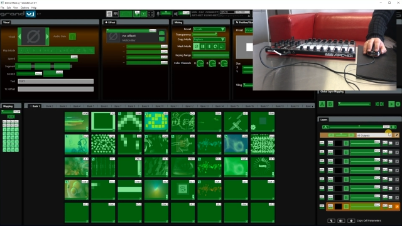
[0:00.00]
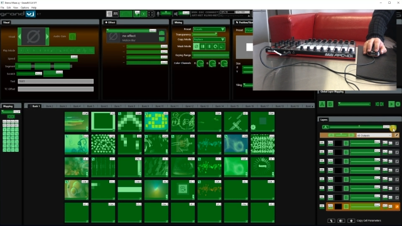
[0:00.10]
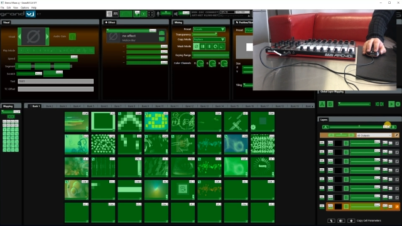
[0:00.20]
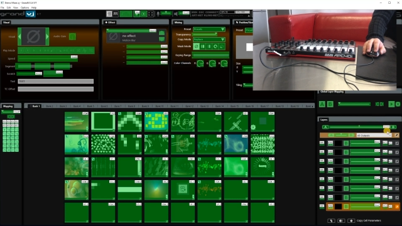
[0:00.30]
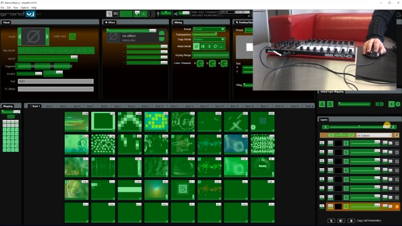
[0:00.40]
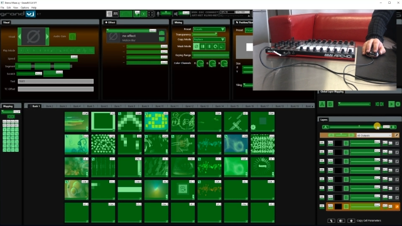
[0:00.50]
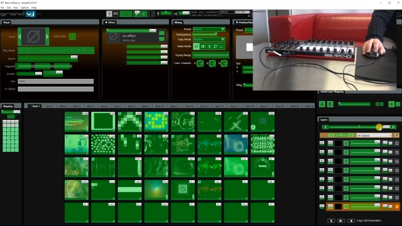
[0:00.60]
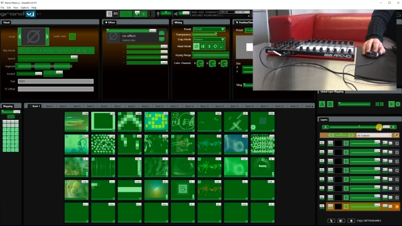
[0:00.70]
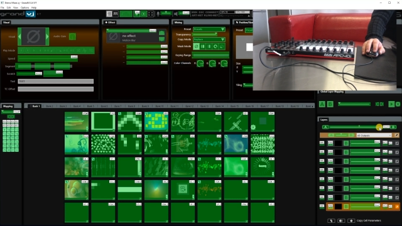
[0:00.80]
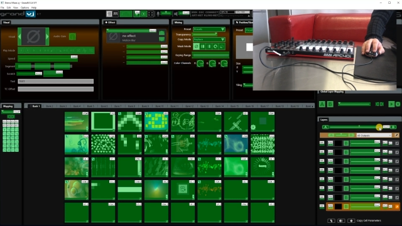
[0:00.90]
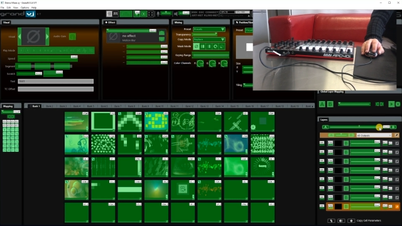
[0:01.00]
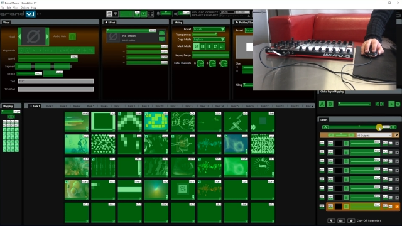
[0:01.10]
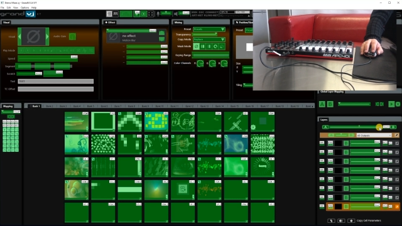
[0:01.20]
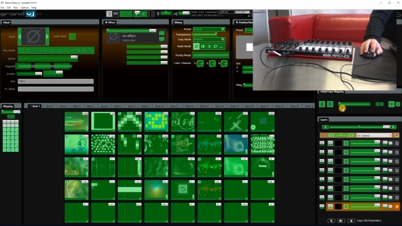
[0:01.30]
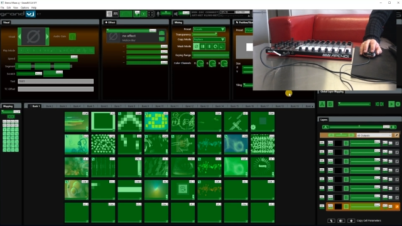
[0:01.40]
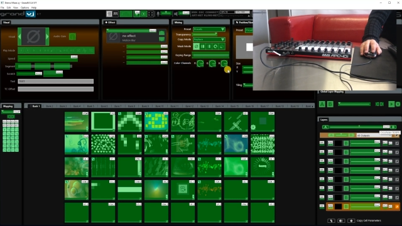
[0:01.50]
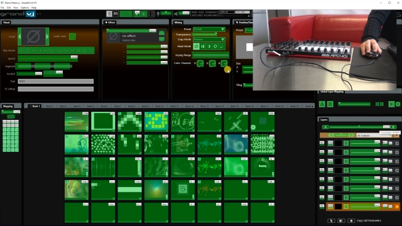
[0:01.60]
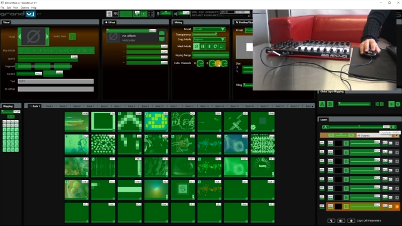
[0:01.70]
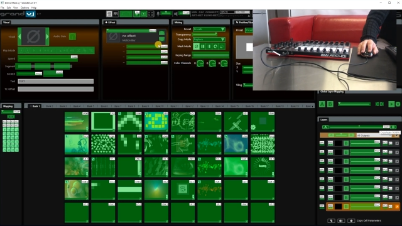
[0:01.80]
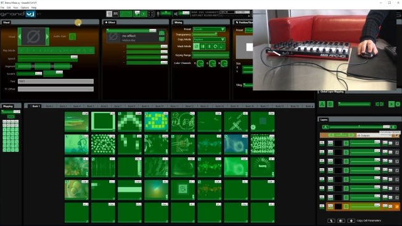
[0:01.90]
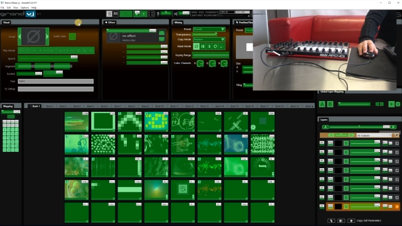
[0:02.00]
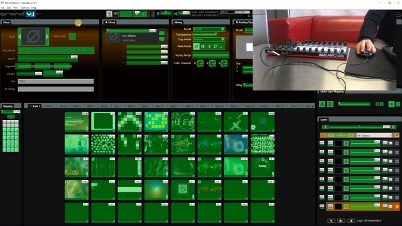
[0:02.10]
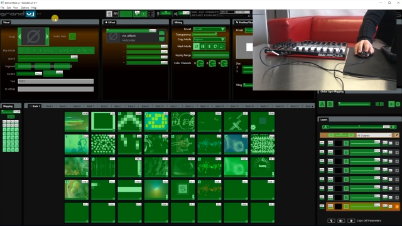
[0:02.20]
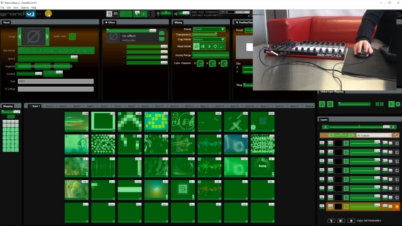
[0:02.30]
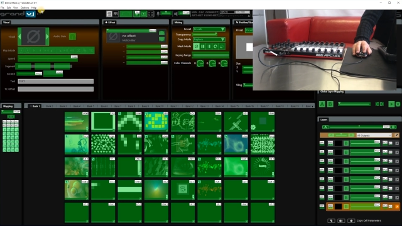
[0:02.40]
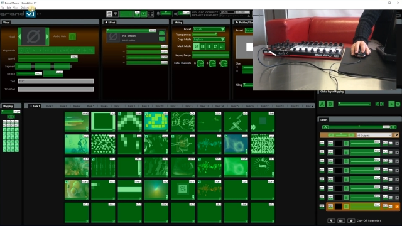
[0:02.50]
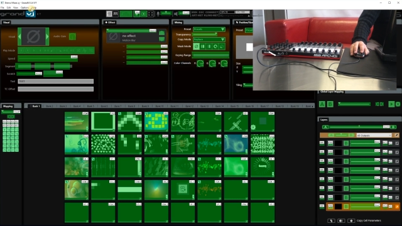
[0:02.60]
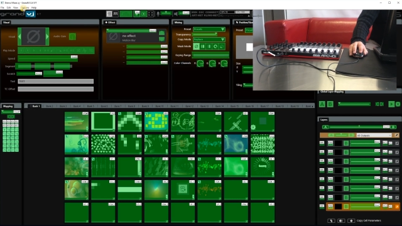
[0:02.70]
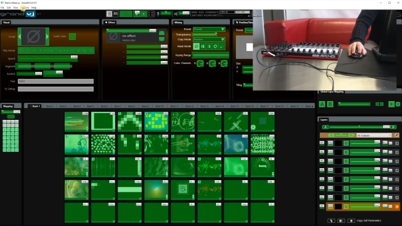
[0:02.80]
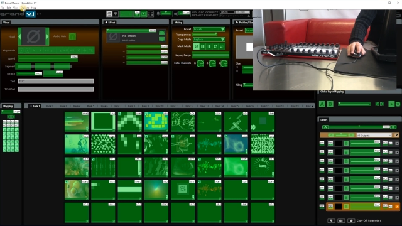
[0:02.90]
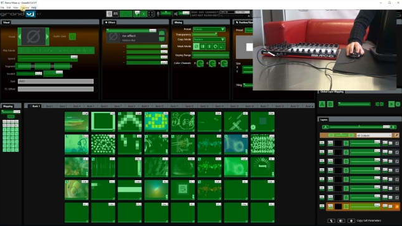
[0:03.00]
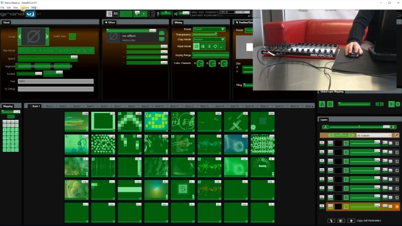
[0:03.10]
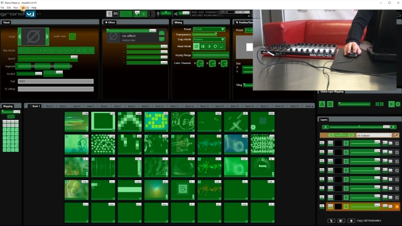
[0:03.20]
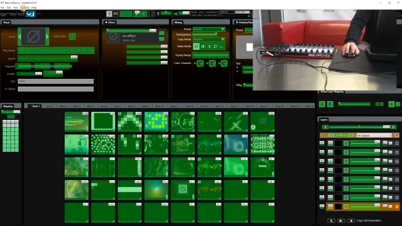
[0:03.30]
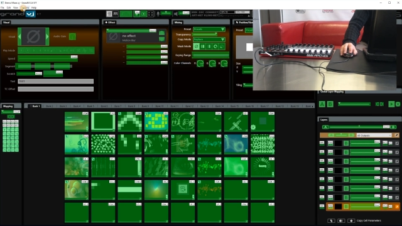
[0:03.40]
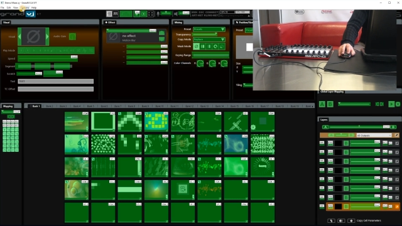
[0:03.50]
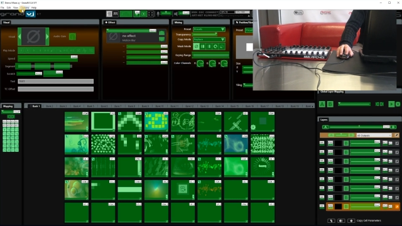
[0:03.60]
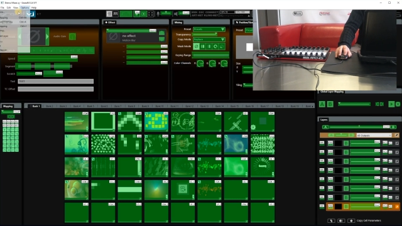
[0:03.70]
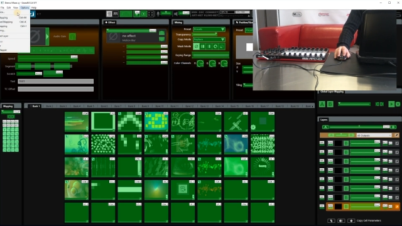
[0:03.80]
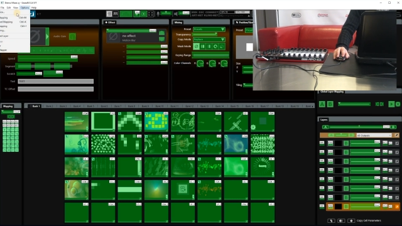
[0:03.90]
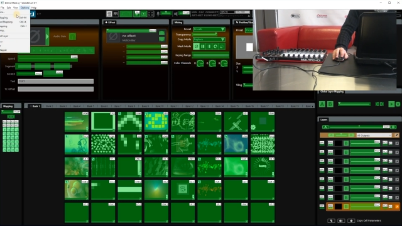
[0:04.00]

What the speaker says: [unreadable: no face in view]